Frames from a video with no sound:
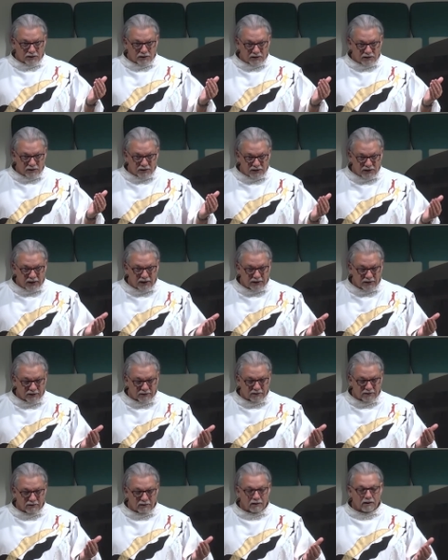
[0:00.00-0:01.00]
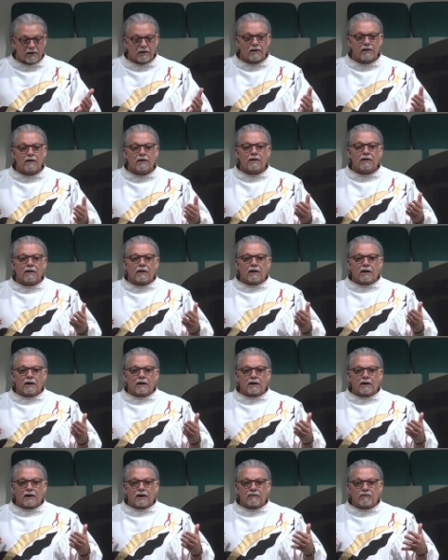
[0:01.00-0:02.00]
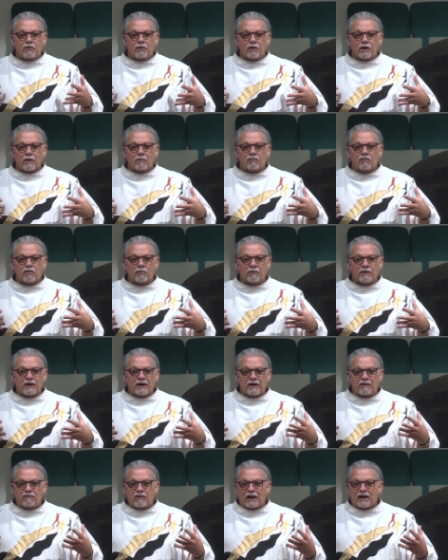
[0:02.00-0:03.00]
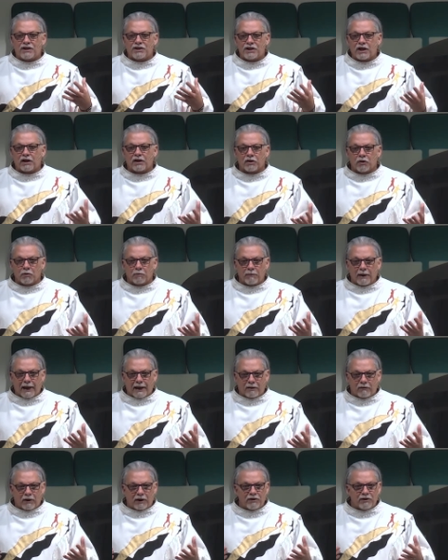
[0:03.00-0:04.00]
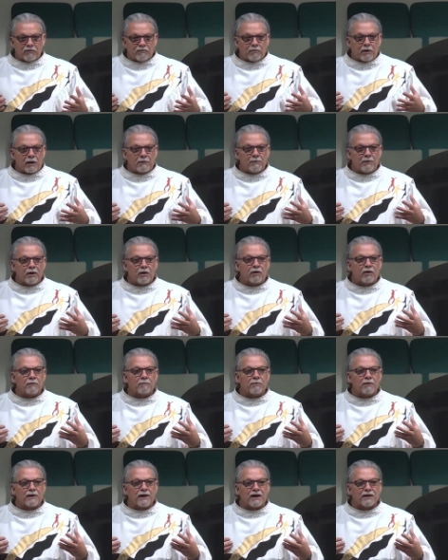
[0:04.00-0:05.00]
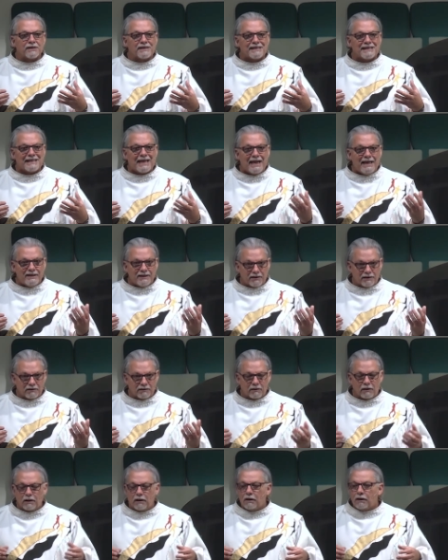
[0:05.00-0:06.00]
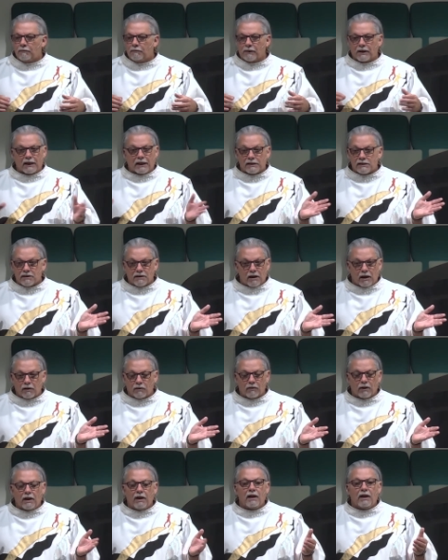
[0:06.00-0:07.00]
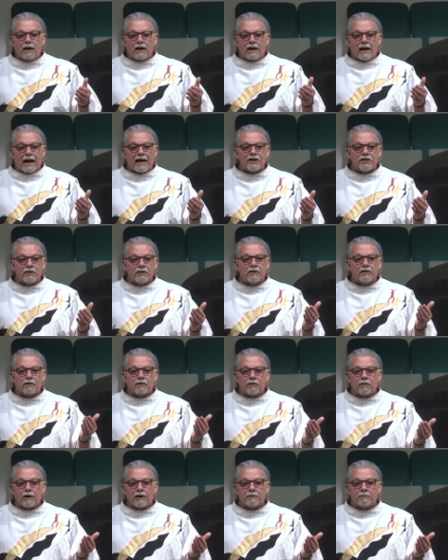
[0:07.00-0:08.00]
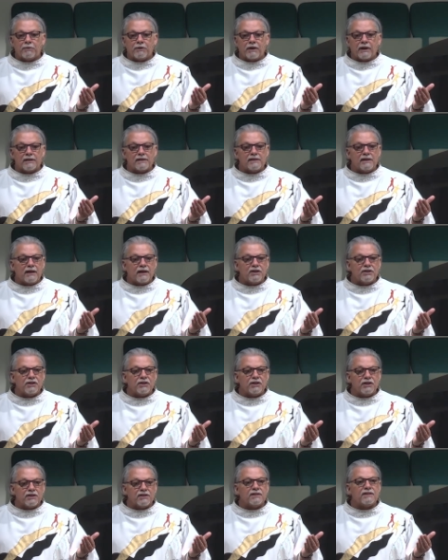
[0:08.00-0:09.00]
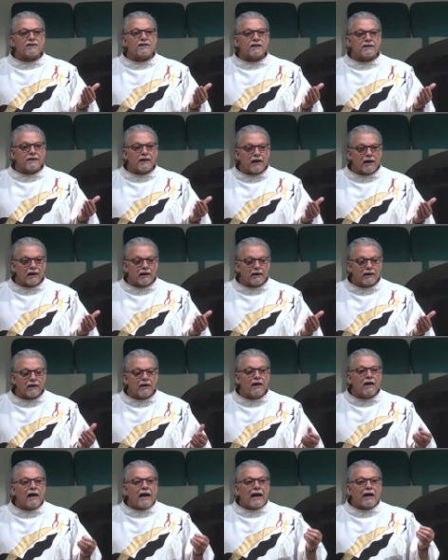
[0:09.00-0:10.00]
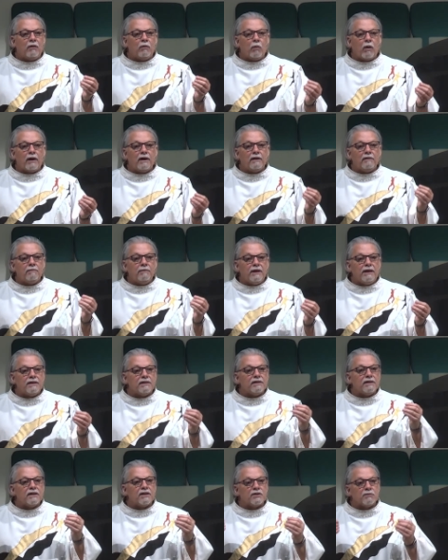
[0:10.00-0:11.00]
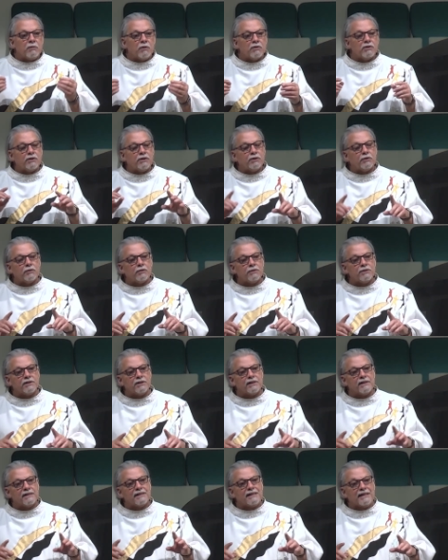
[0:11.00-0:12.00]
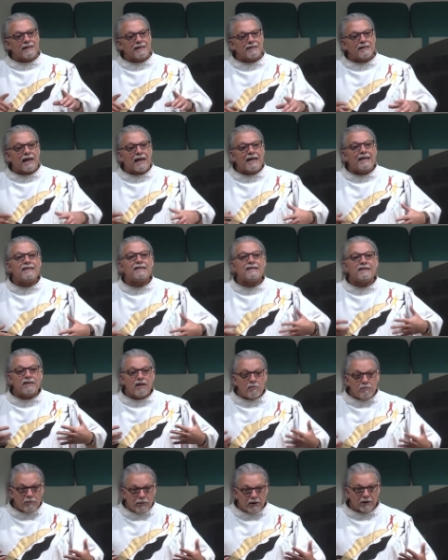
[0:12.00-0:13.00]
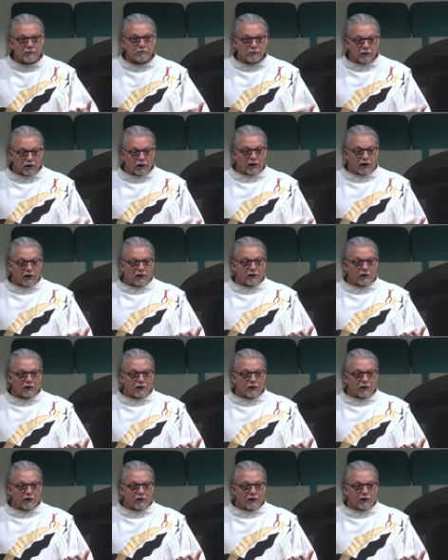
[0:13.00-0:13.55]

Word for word: Satan. Uh, if you come from an evangelical background, you've probably heard it pronounced Satan, but that's not, it, actually, the correct pronunciation is Satan. And what it means in its most literal sense is a stumbling block.